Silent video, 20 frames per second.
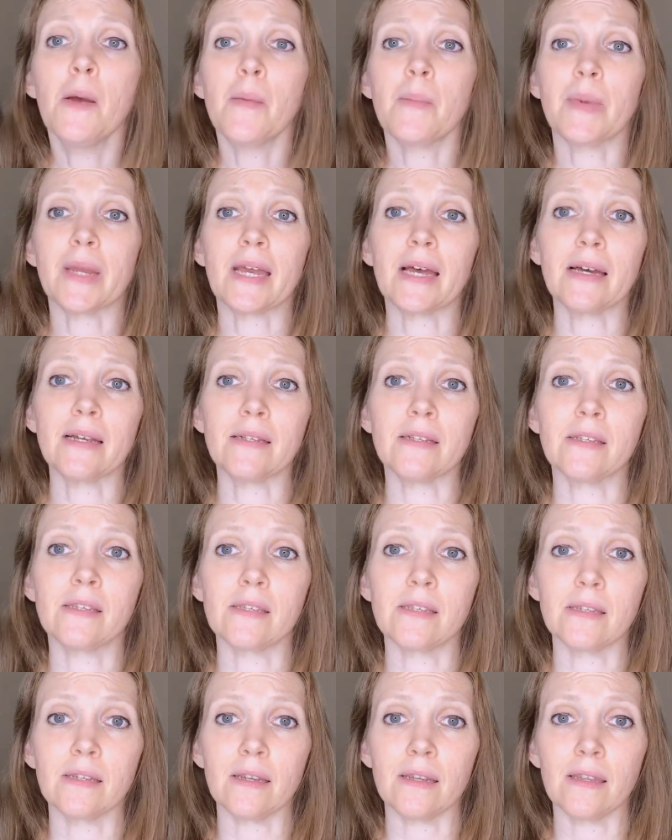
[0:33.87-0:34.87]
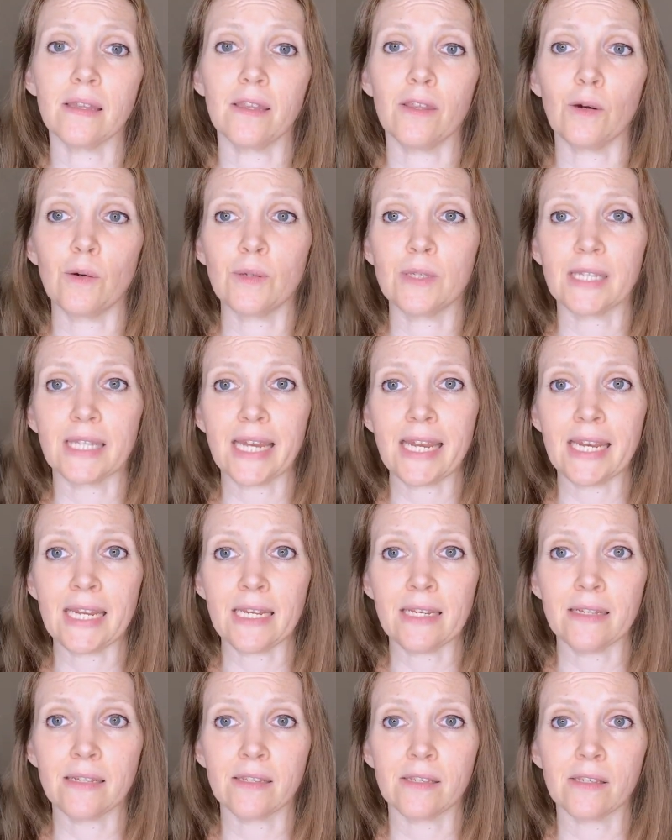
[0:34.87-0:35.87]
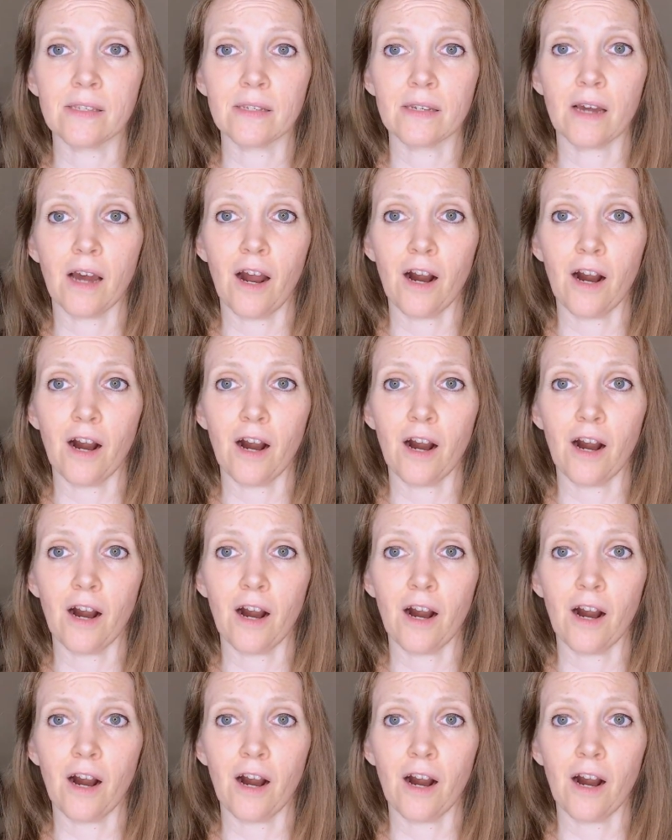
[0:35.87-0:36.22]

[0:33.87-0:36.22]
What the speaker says: because those ladies